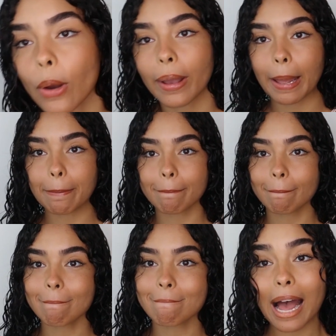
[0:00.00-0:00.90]
okay.
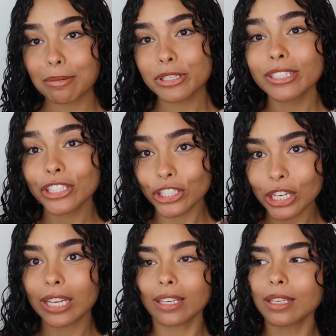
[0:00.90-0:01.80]
I'm just gonna
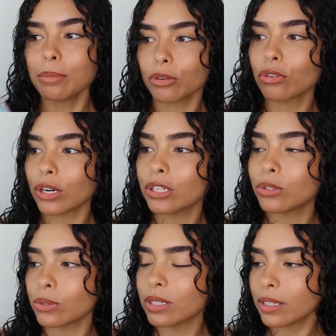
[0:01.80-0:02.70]
shake it before I
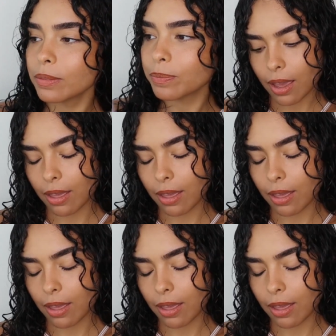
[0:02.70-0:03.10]
use it.